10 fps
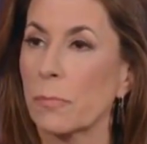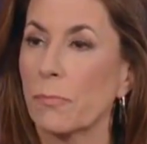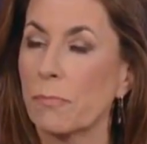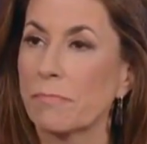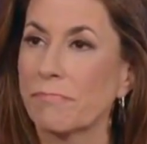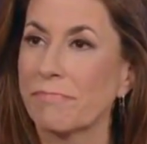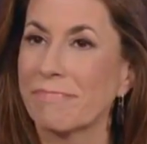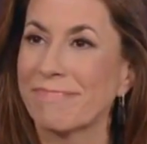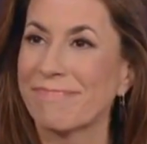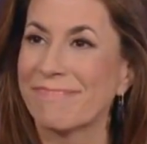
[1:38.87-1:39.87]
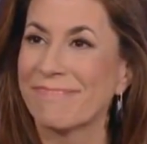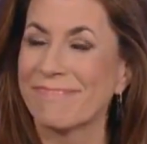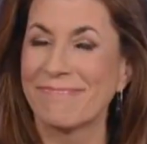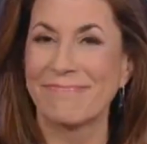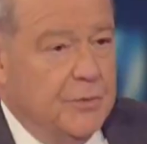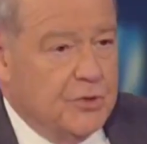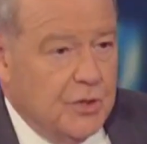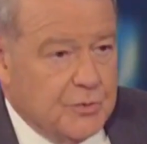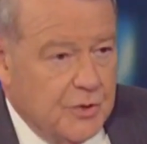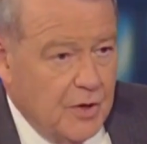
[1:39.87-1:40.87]
What we're talking about, I'm sorry to
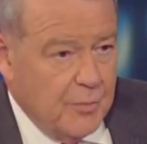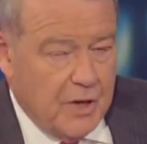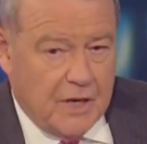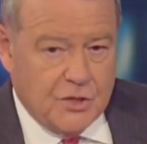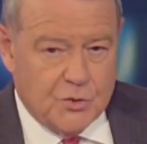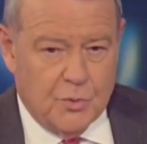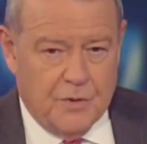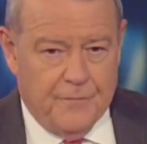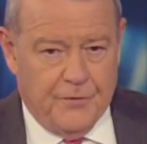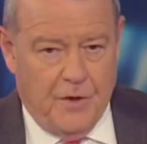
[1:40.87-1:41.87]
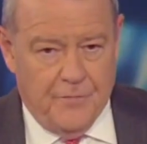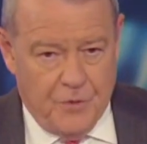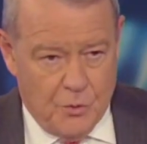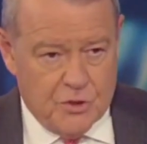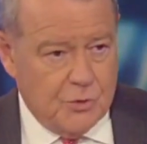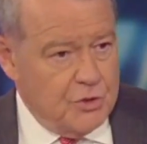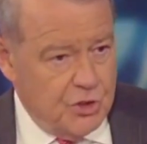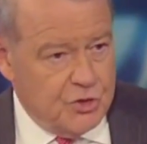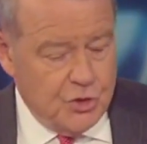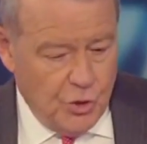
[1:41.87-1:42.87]
interrupt you, Alon, but I just want to, for our viewers who are
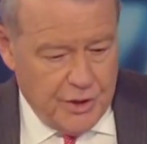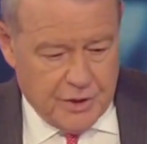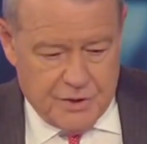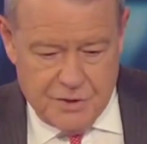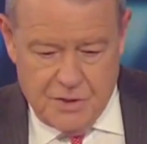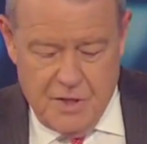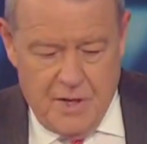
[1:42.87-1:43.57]
just joining us,